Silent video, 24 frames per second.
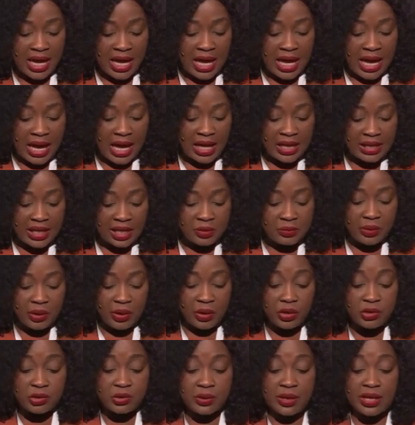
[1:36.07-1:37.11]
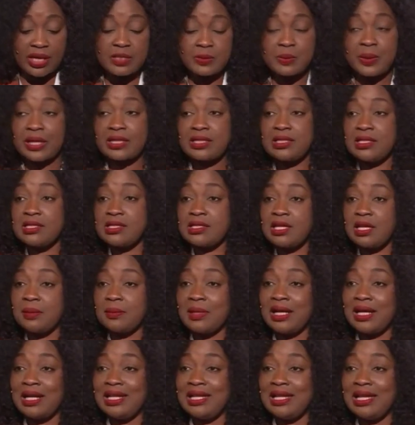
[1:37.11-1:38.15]
And then we're also expecting some
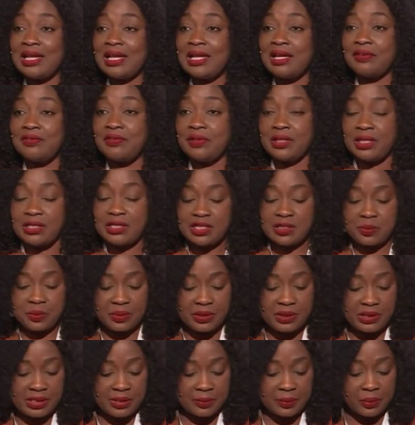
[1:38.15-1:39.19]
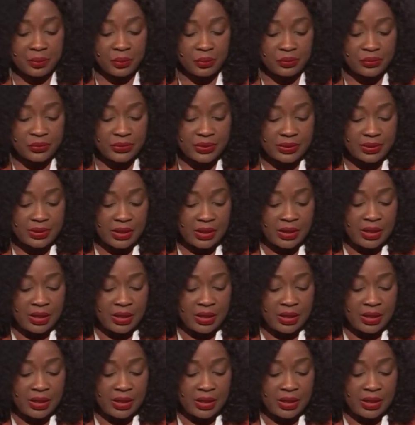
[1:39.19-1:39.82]
clear governance principles.